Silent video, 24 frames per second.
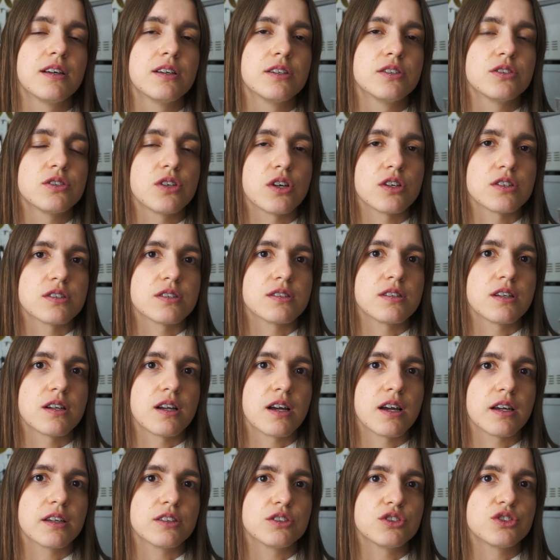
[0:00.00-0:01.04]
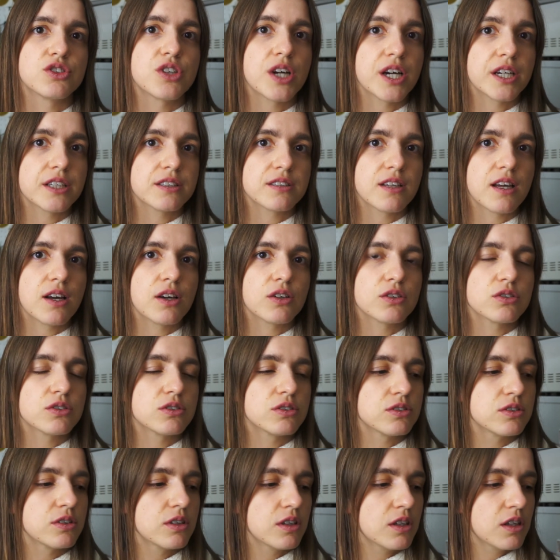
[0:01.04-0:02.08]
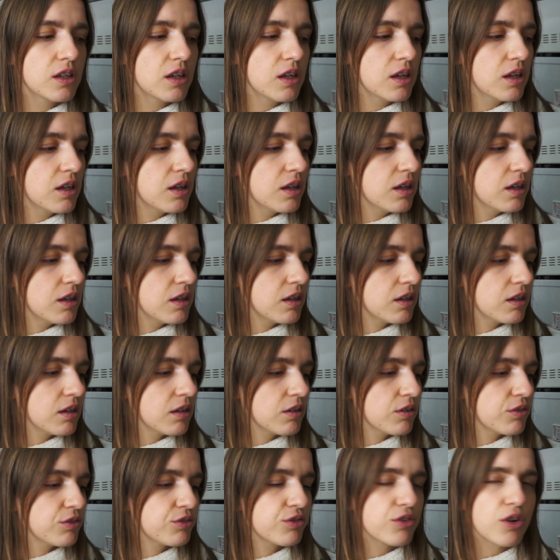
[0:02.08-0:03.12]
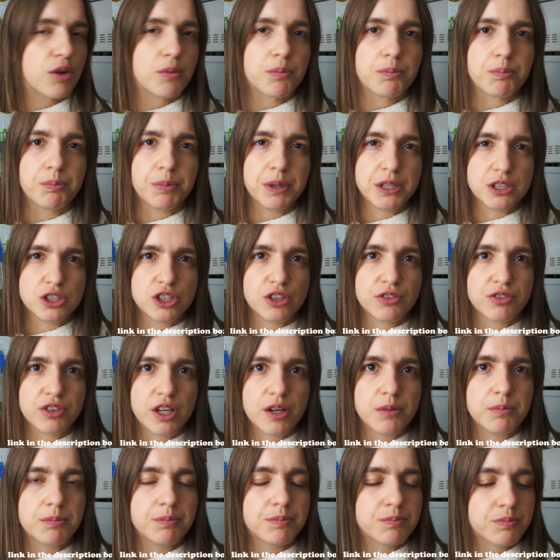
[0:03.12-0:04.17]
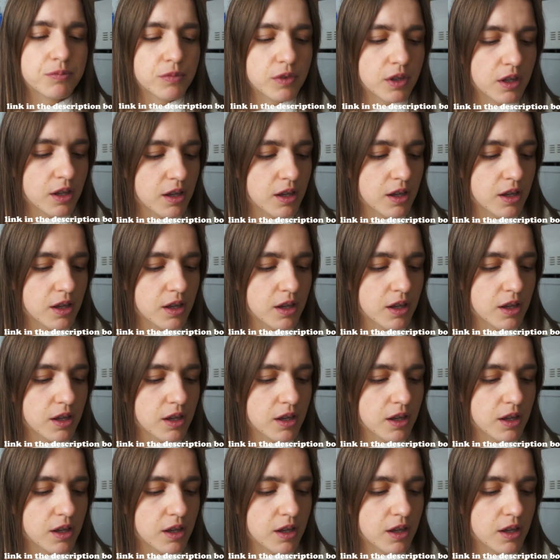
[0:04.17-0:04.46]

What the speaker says: sauce that I tried out from Pitch of Yum.